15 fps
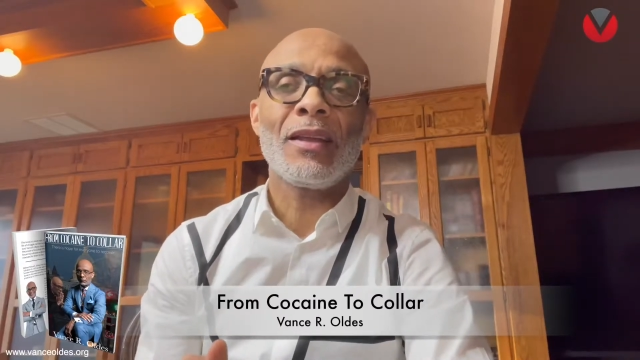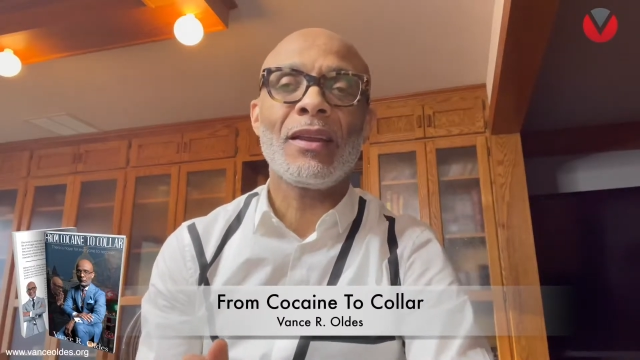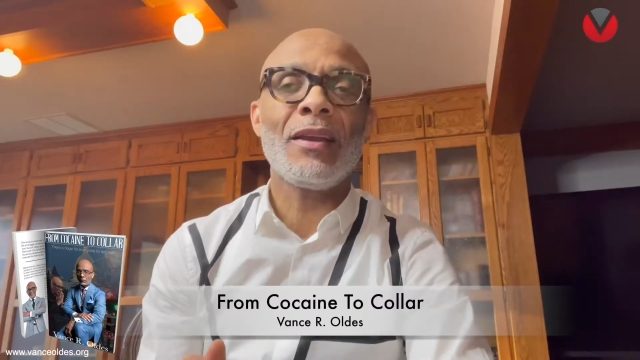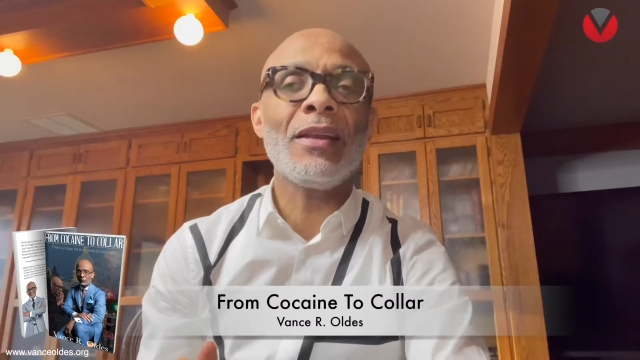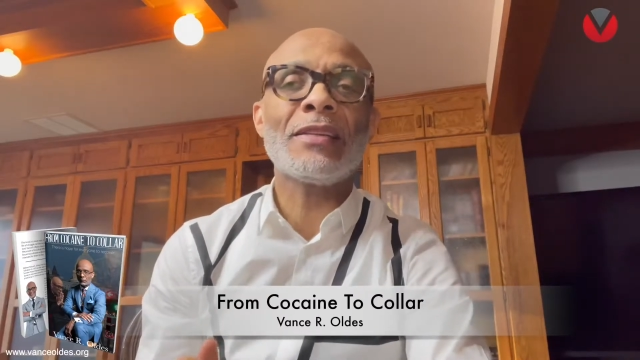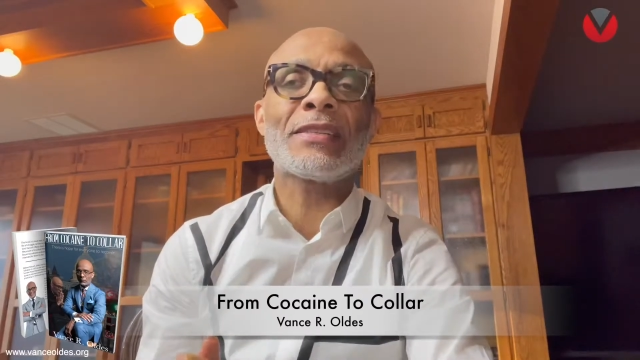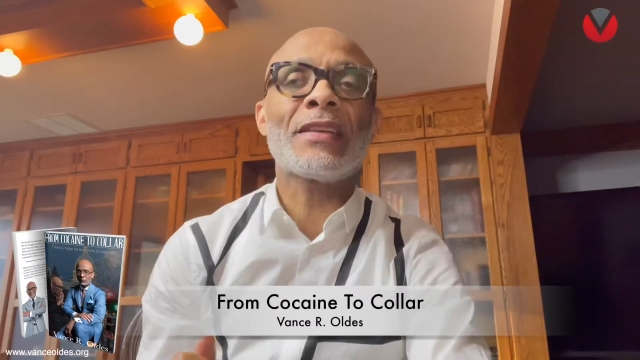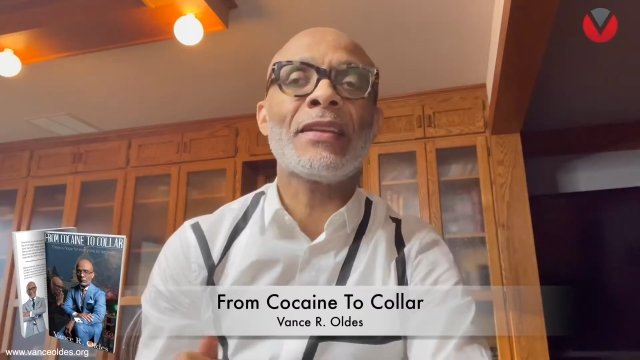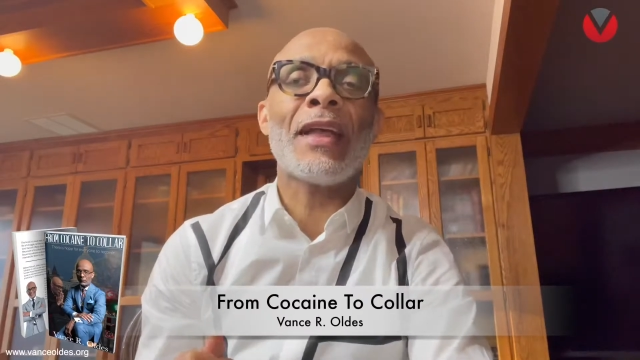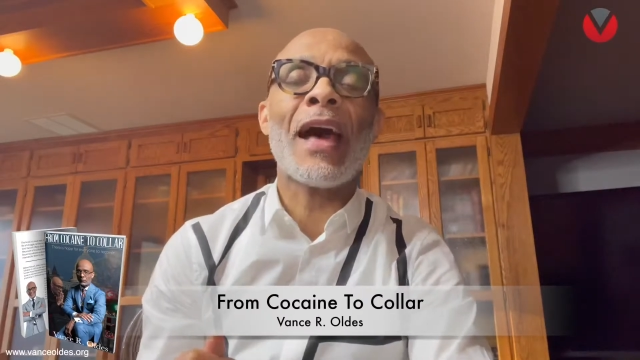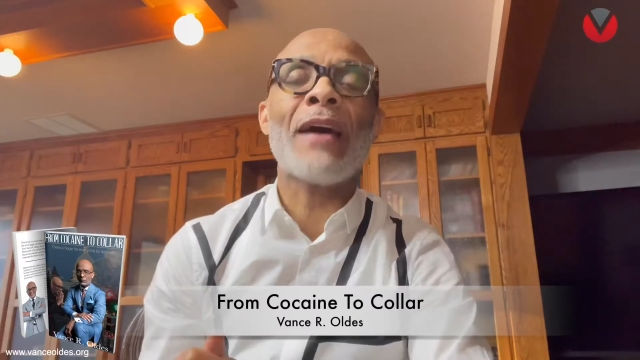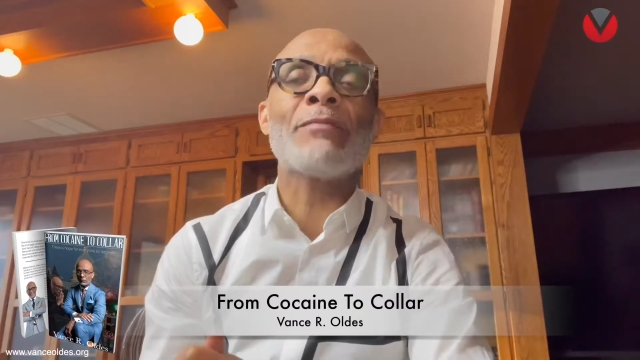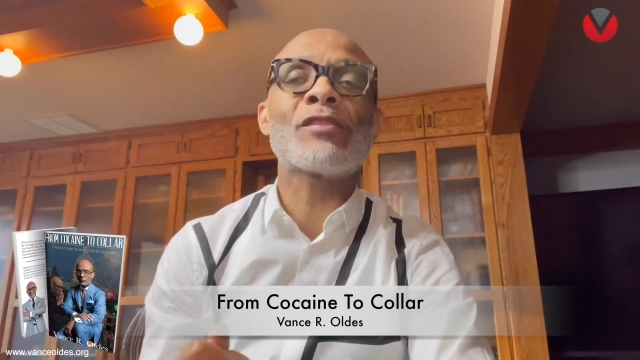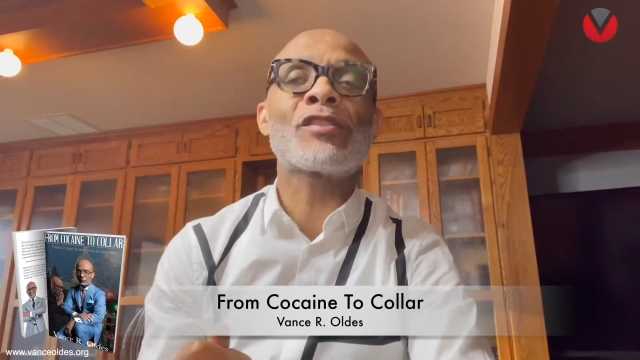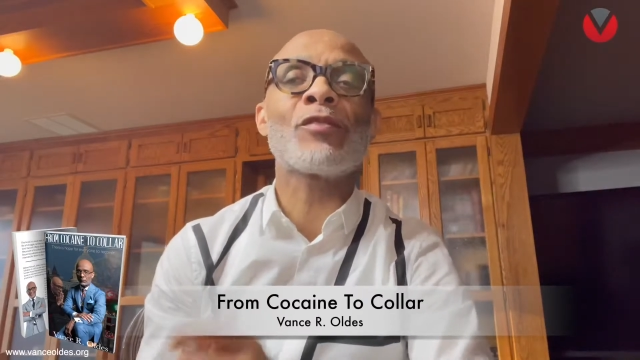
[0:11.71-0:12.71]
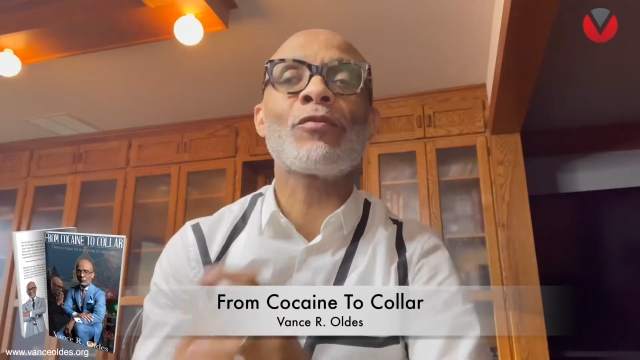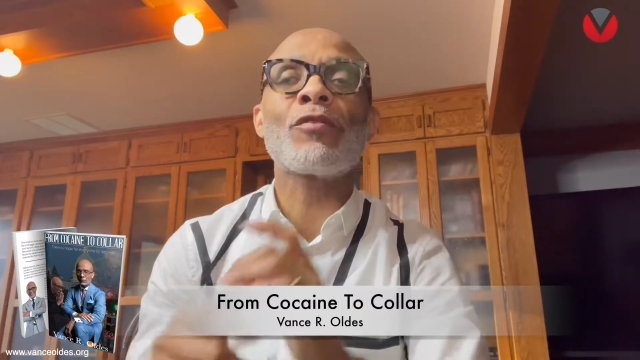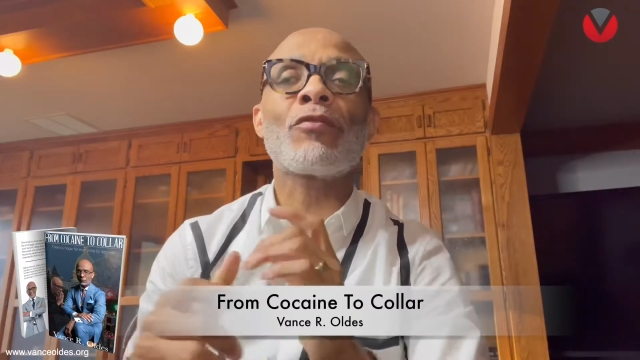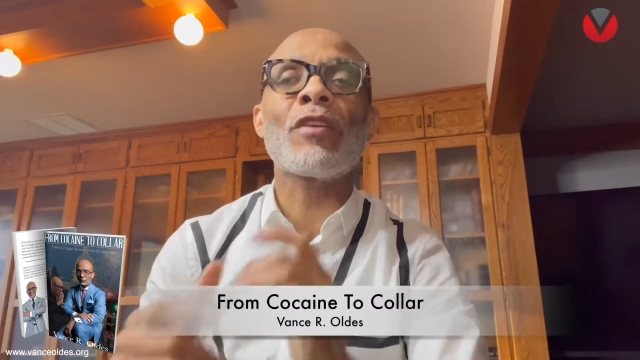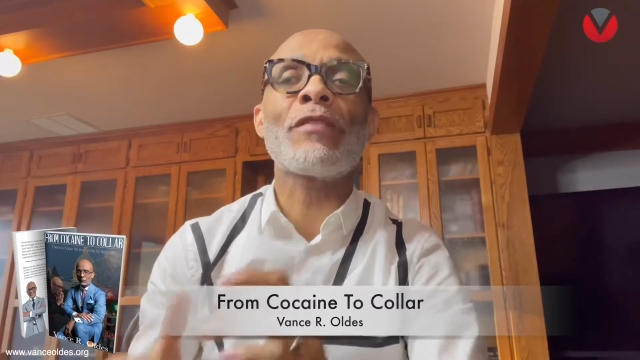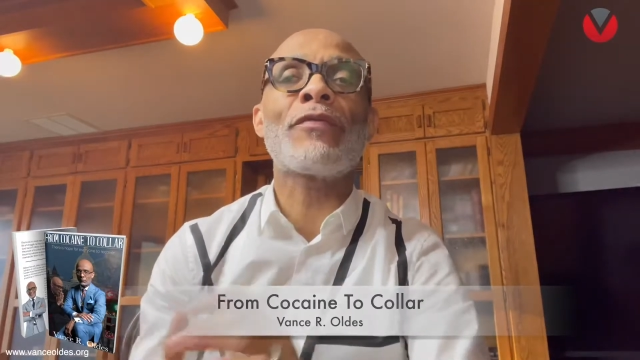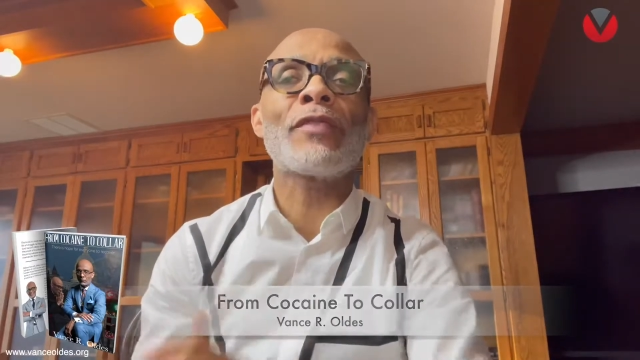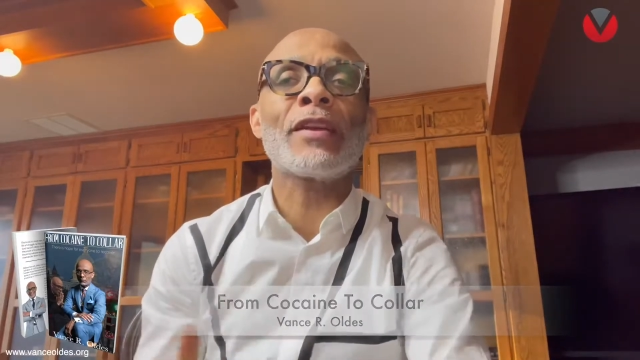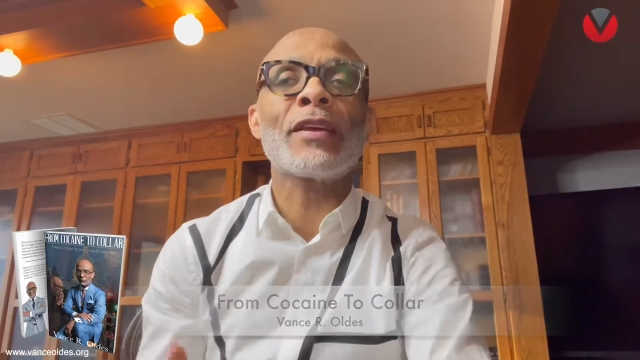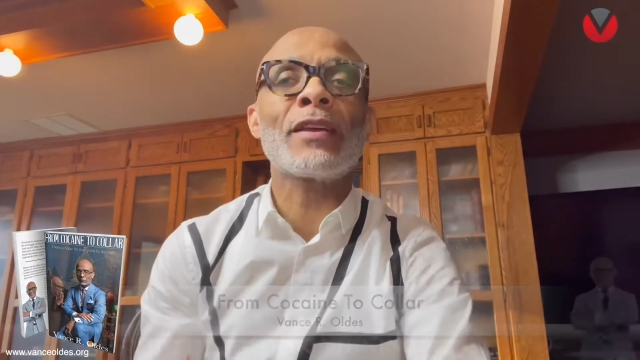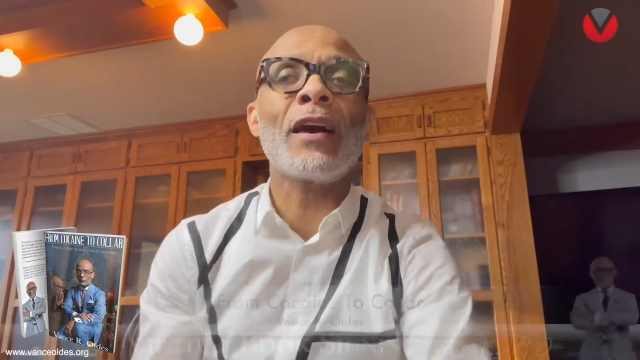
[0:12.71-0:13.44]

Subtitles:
Listen, I'm so grateful to